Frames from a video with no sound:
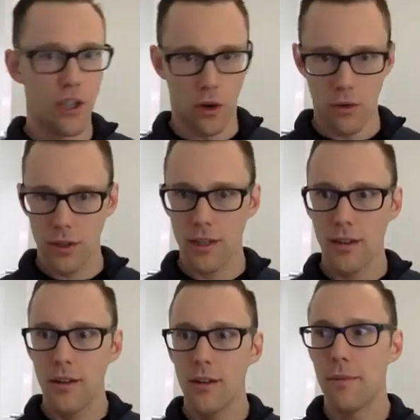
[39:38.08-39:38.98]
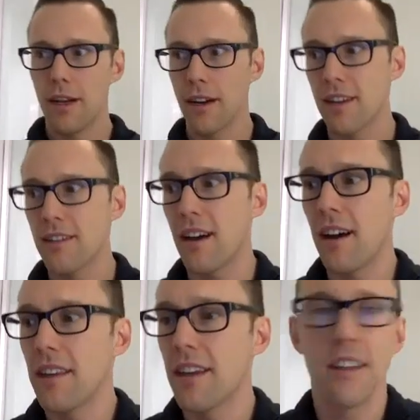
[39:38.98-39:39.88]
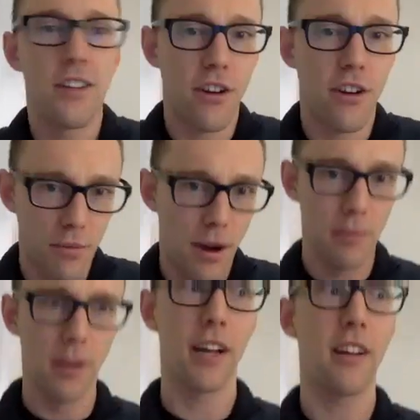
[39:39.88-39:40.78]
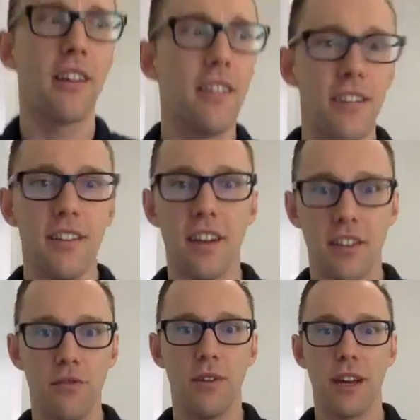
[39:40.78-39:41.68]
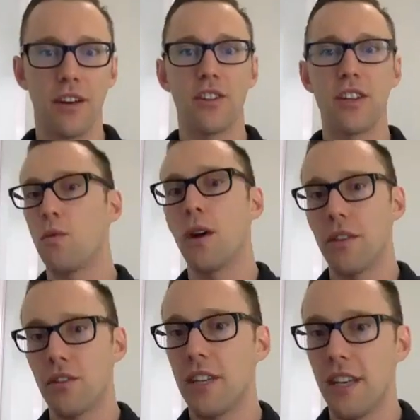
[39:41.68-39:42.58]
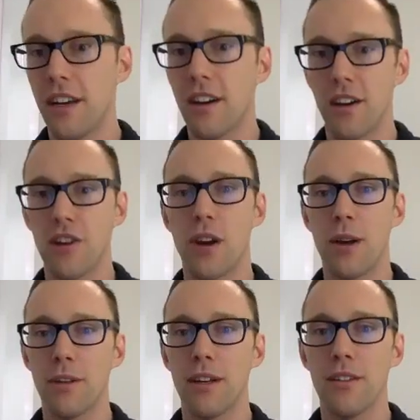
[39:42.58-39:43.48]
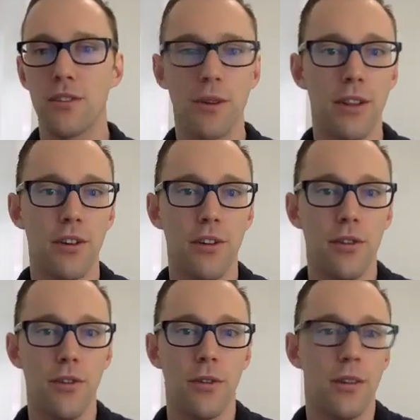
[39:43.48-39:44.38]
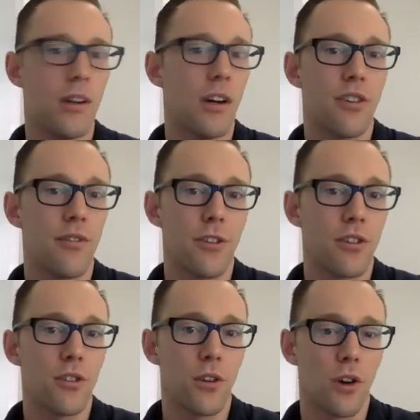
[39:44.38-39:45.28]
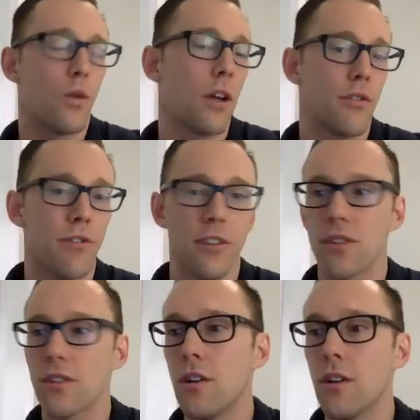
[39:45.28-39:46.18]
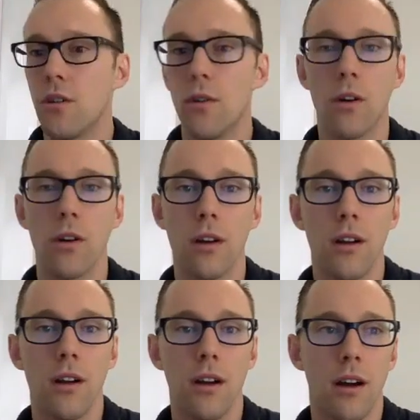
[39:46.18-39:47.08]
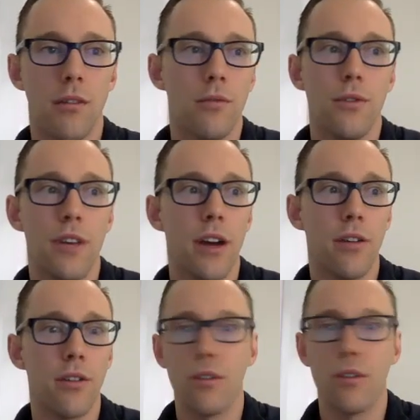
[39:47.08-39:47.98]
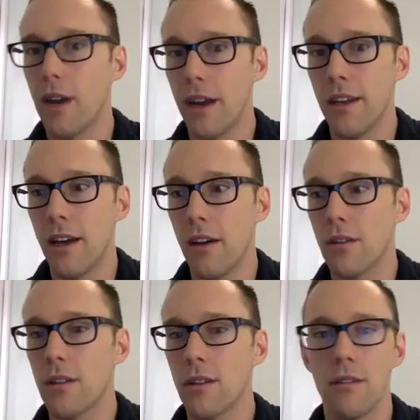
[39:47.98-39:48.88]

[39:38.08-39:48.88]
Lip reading: don't, because I think the general public doesn't really understand what they're seeing on a trampoline. So whether you do a triffus or a quadriffus or a Rudy out or a Randy out,